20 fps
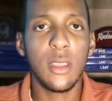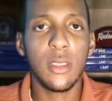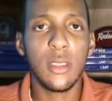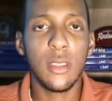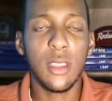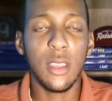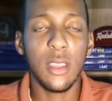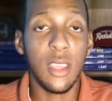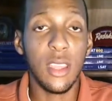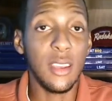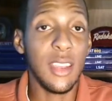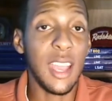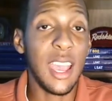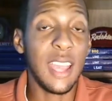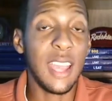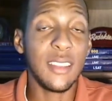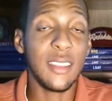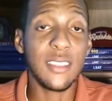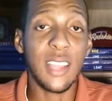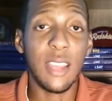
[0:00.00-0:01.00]
And
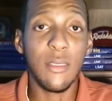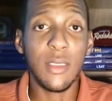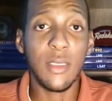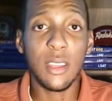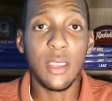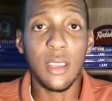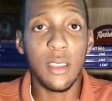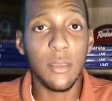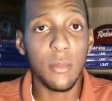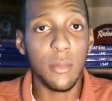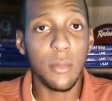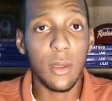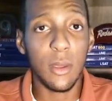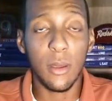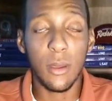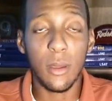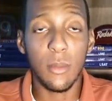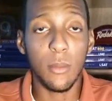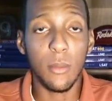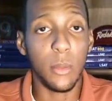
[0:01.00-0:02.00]
9-7 could
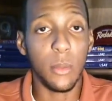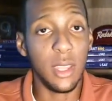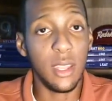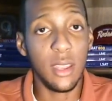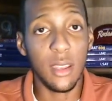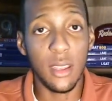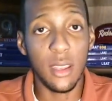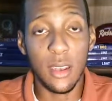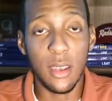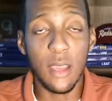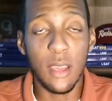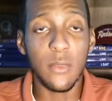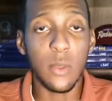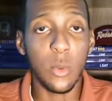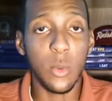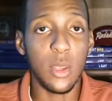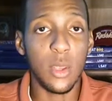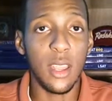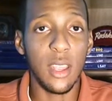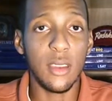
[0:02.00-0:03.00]
be enough
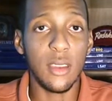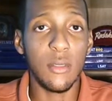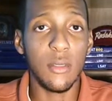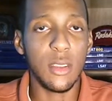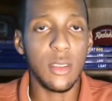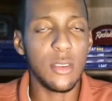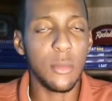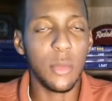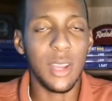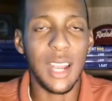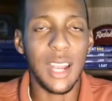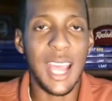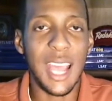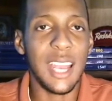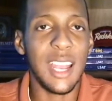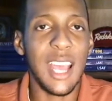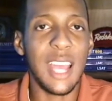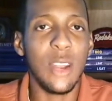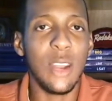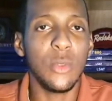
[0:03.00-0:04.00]
to win that division. But
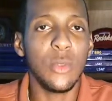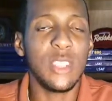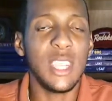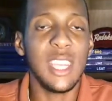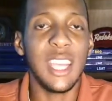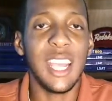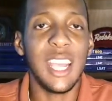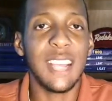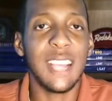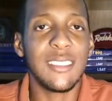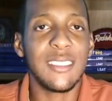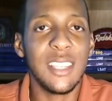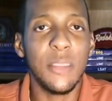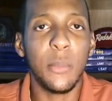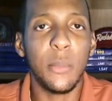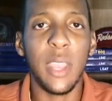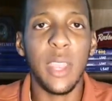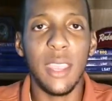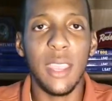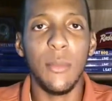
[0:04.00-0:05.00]
I don't see it. I
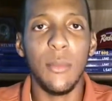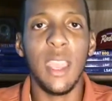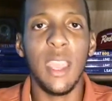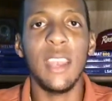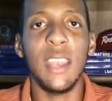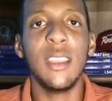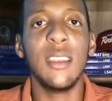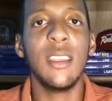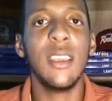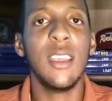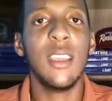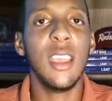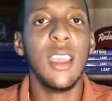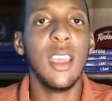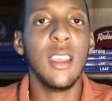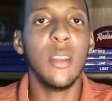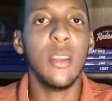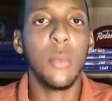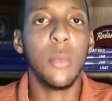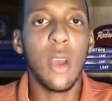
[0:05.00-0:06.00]
see Peyton Manning
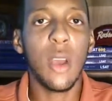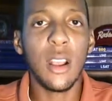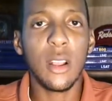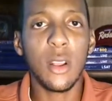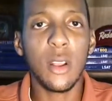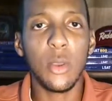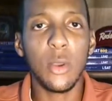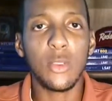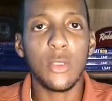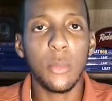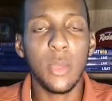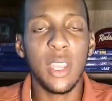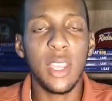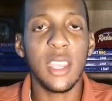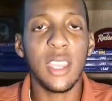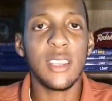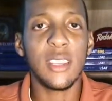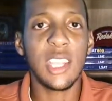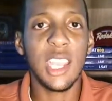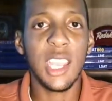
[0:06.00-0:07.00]
and the Broncos
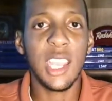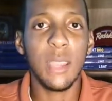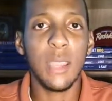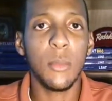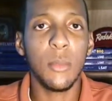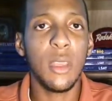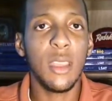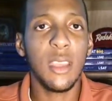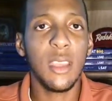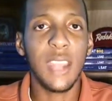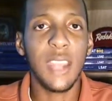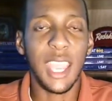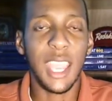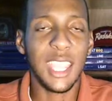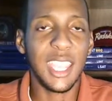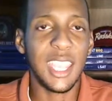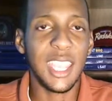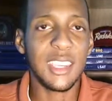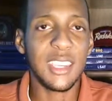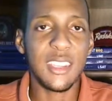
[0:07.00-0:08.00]
being a team that
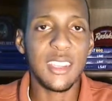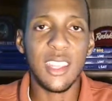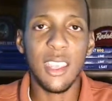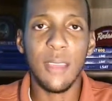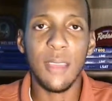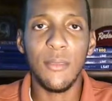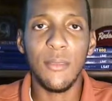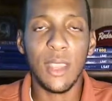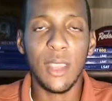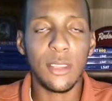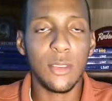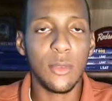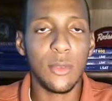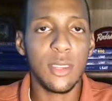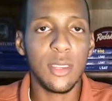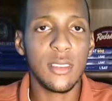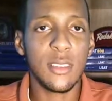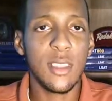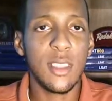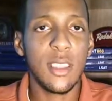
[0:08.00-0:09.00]
can get to 10
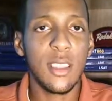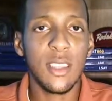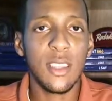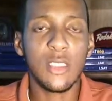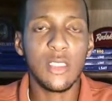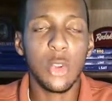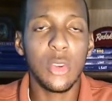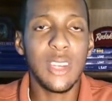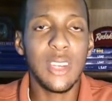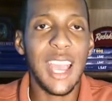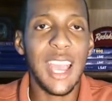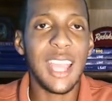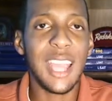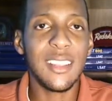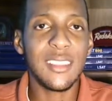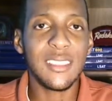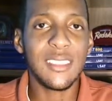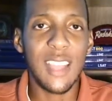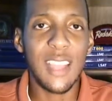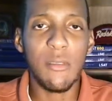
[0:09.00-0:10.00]
victories. And so
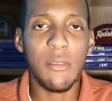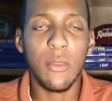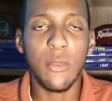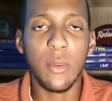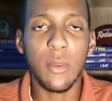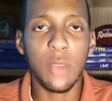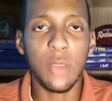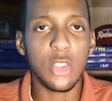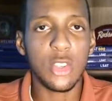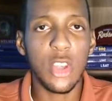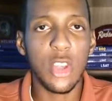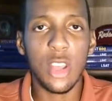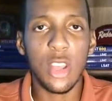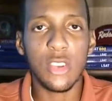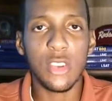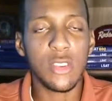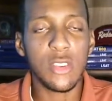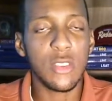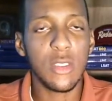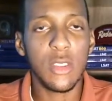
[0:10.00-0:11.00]
9-7 from the
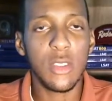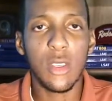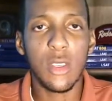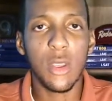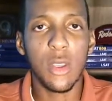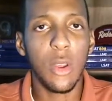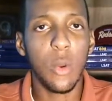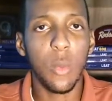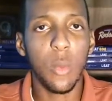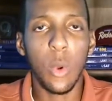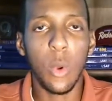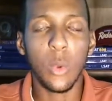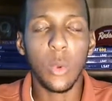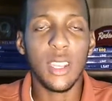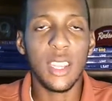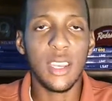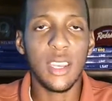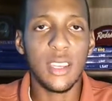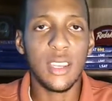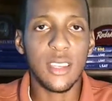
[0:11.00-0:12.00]
Chargers
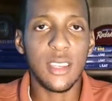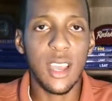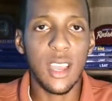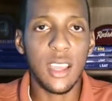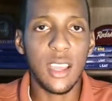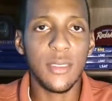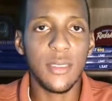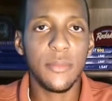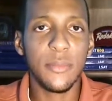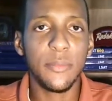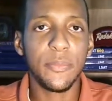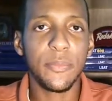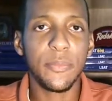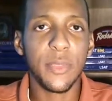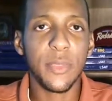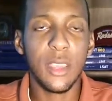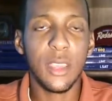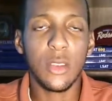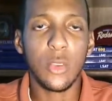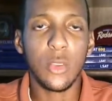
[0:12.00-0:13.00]
won't get it done in